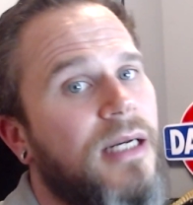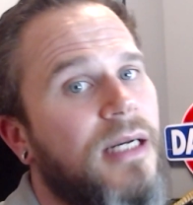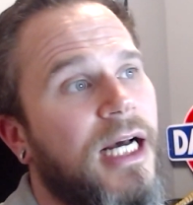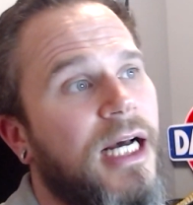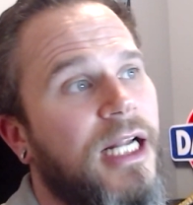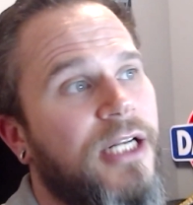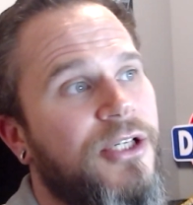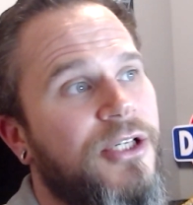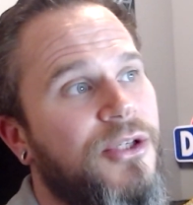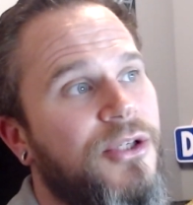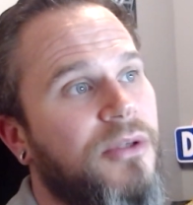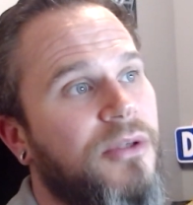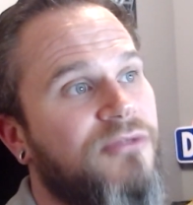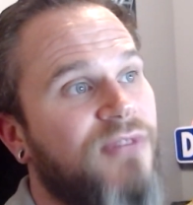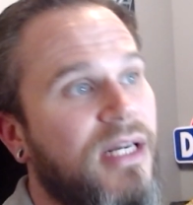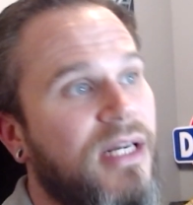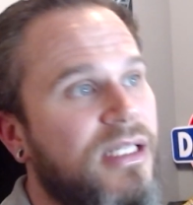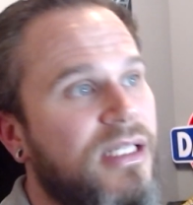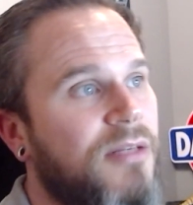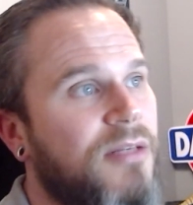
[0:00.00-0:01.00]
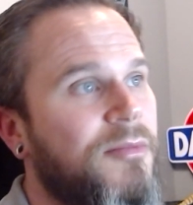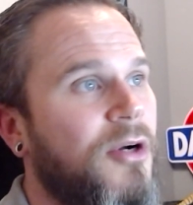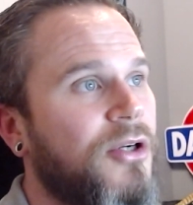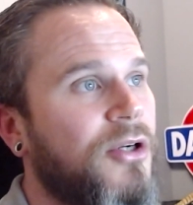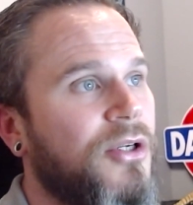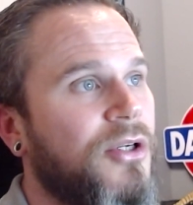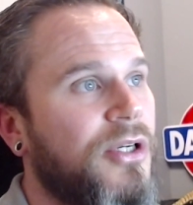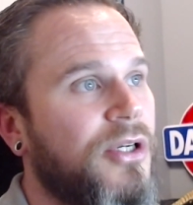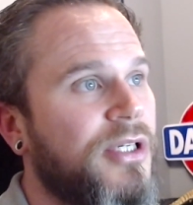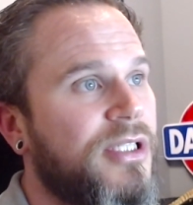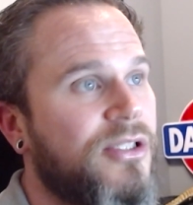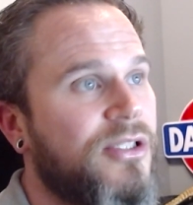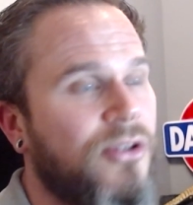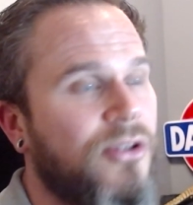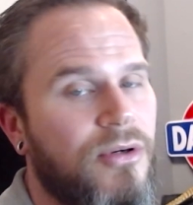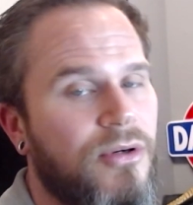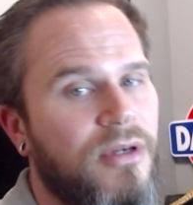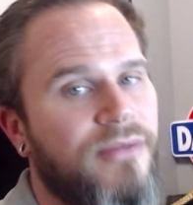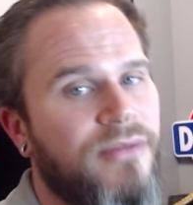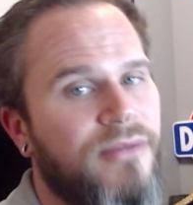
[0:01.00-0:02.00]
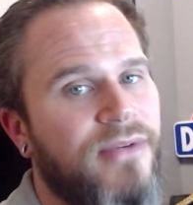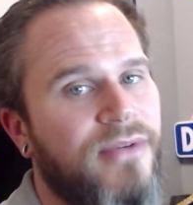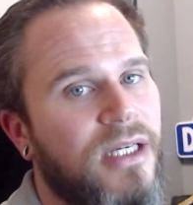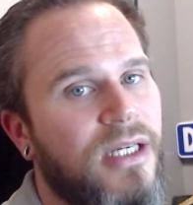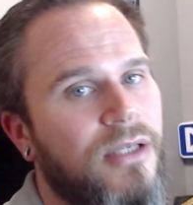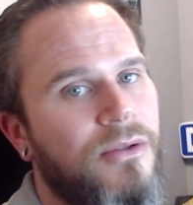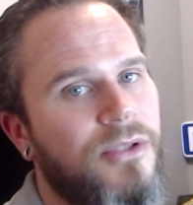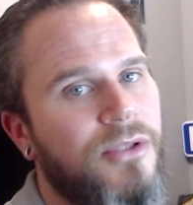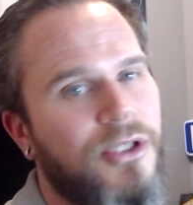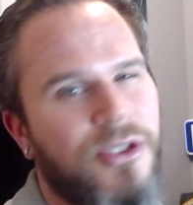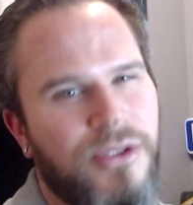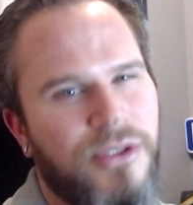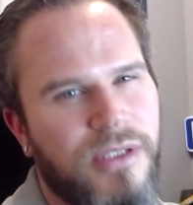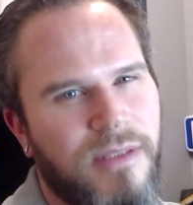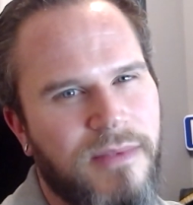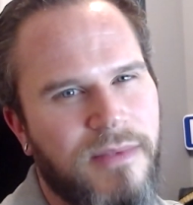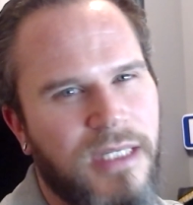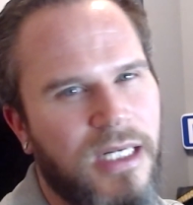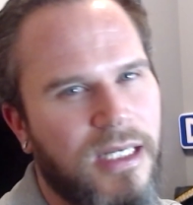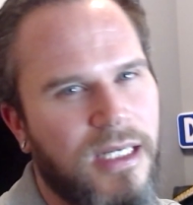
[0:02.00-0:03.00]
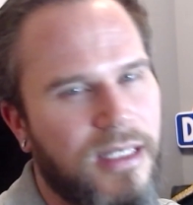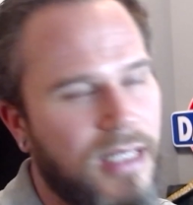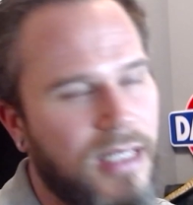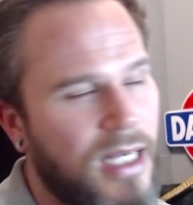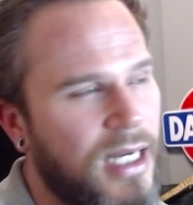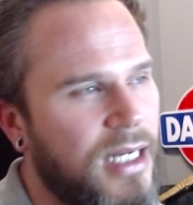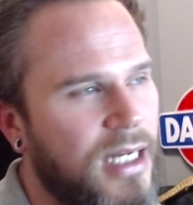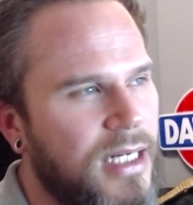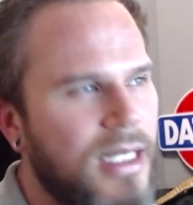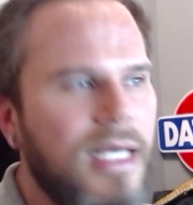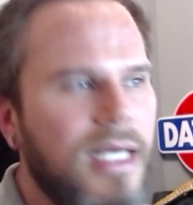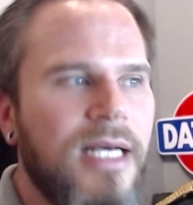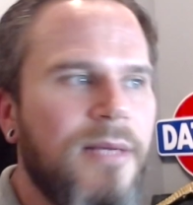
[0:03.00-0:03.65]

and do a rester mod on a historic vehicle. You could do something like that.